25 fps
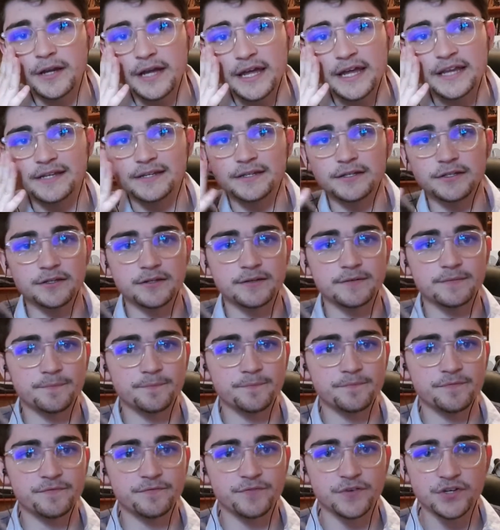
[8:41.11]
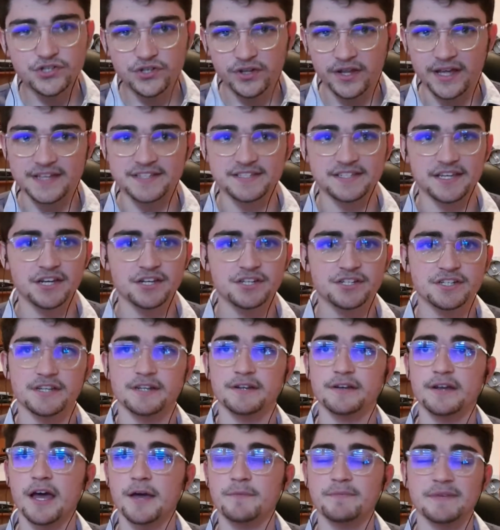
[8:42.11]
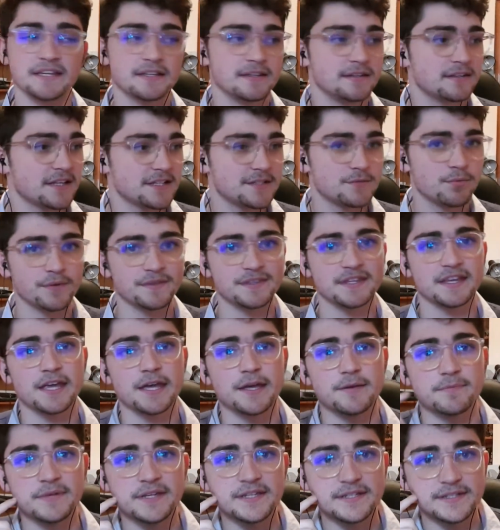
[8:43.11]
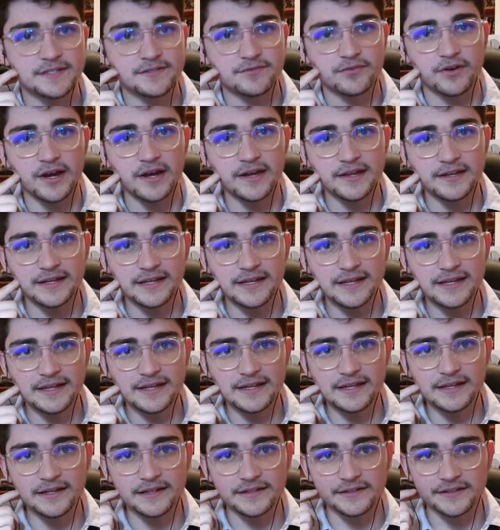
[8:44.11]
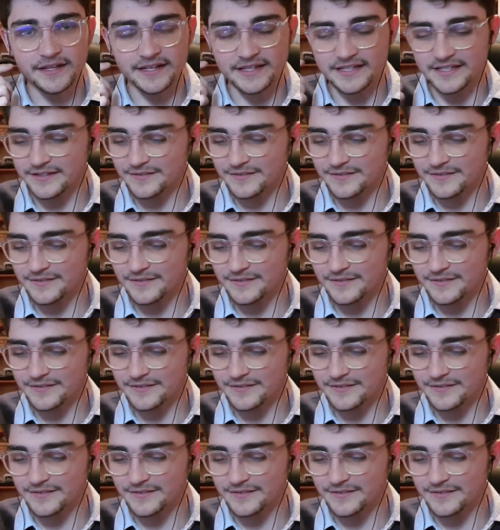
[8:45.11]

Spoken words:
And visualization, I mean, that's what the game is, right? Like,